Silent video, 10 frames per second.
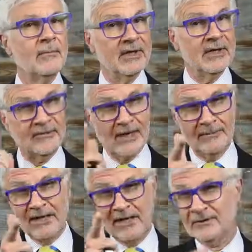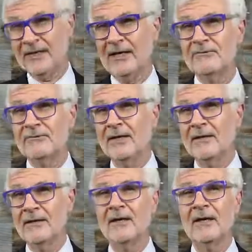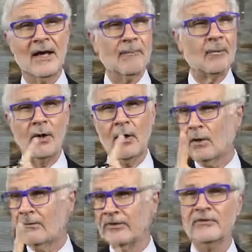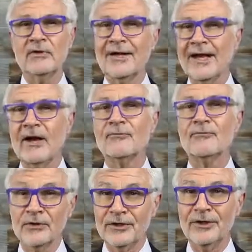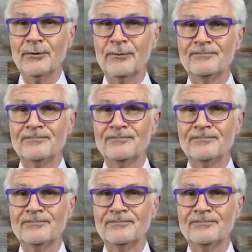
because I'm Dr. Gundry and I'm always looking out for you.